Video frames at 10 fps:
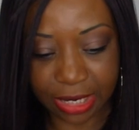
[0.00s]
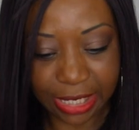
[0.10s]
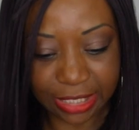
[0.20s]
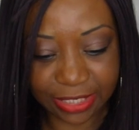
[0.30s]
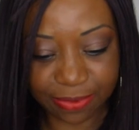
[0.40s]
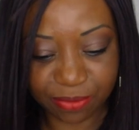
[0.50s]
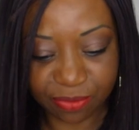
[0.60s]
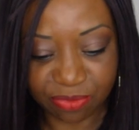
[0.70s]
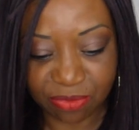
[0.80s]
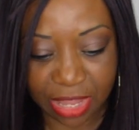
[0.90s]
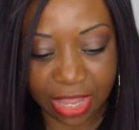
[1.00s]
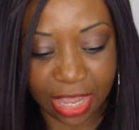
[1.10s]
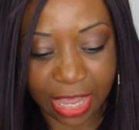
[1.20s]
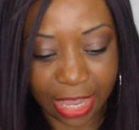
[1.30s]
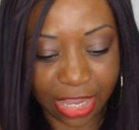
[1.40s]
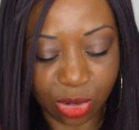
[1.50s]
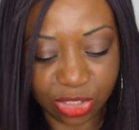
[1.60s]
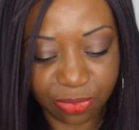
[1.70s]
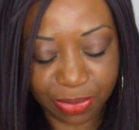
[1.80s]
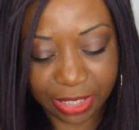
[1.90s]
nice. I
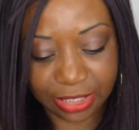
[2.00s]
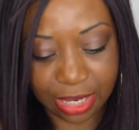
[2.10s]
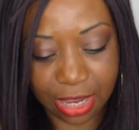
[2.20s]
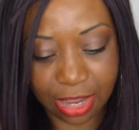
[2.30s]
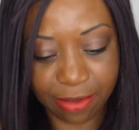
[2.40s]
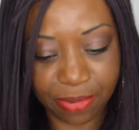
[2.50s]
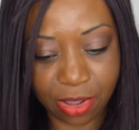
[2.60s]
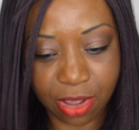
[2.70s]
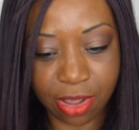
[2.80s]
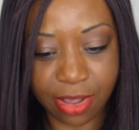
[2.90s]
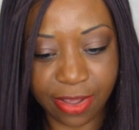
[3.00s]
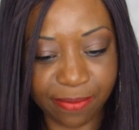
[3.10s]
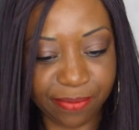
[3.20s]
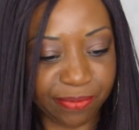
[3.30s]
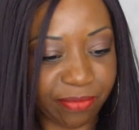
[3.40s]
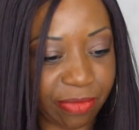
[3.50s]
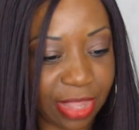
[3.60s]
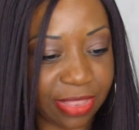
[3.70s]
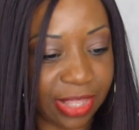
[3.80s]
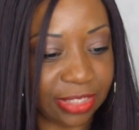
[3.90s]
also picked up,
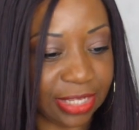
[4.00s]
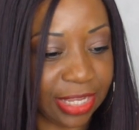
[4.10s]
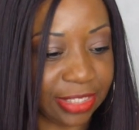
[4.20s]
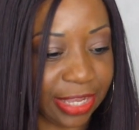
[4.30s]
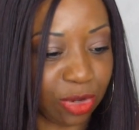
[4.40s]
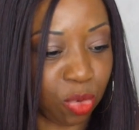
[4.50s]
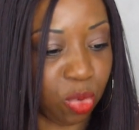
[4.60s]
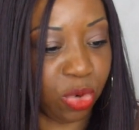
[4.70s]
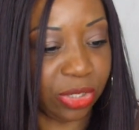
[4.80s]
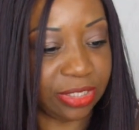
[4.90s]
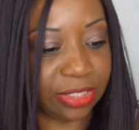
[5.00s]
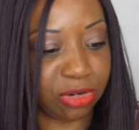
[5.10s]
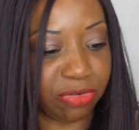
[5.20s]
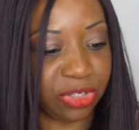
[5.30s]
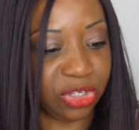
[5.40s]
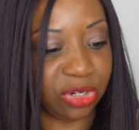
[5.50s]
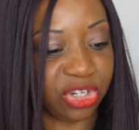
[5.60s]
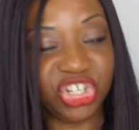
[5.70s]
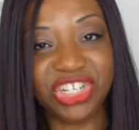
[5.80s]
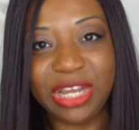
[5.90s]
this is a quartz crystal
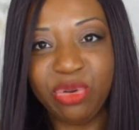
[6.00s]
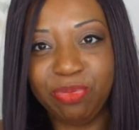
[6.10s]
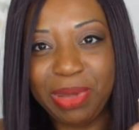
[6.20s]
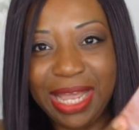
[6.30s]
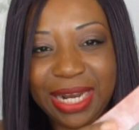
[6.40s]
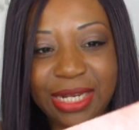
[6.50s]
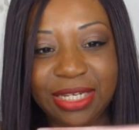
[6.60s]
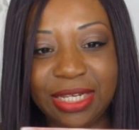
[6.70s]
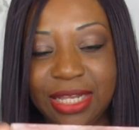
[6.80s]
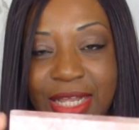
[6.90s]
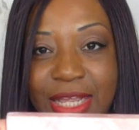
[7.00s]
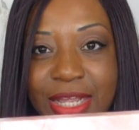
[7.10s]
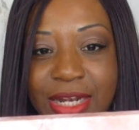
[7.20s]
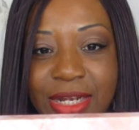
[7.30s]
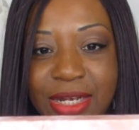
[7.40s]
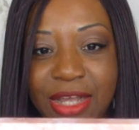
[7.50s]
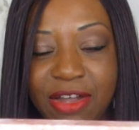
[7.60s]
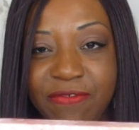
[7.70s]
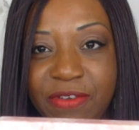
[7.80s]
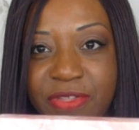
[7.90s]
shadow palette.
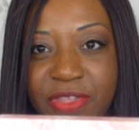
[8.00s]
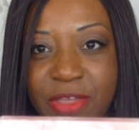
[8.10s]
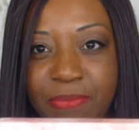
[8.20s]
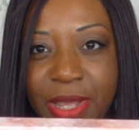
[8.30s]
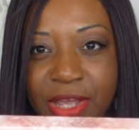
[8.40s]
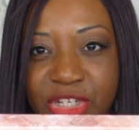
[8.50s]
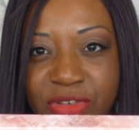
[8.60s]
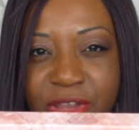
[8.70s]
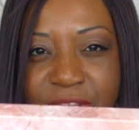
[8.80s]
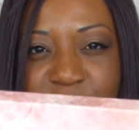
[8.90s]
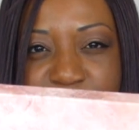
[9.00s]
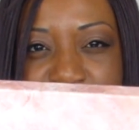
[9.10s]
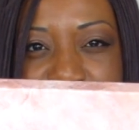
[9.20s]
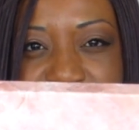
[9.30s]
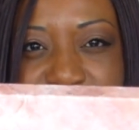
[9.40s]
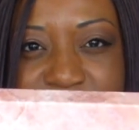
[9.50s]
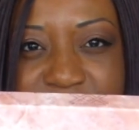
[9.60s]
Love the packaging right here. Hope you guys can